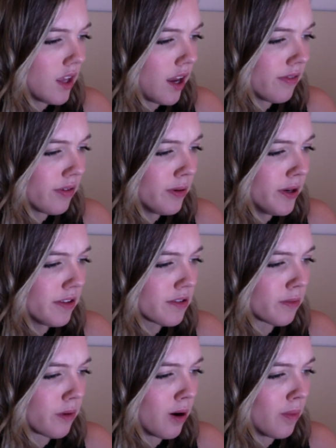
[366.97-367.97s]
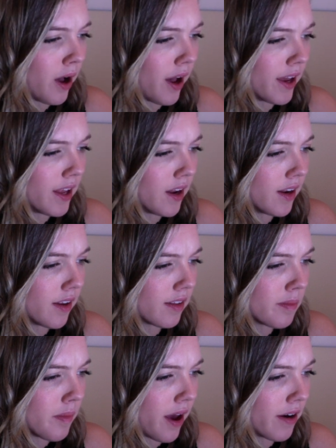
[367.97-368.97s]
Everyone is a robot and it
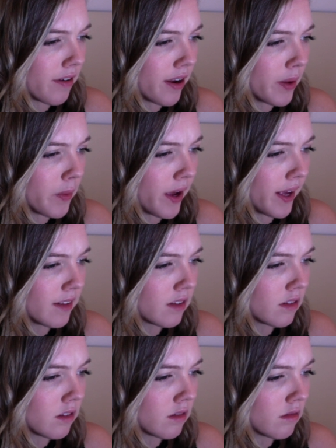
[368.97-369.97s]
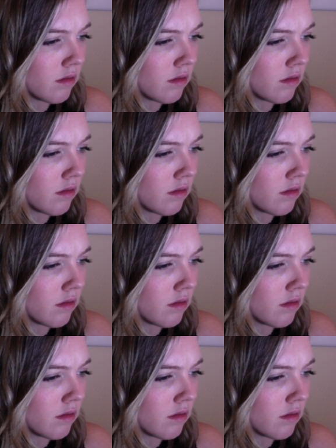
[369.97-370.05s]
doesn't matter anyways.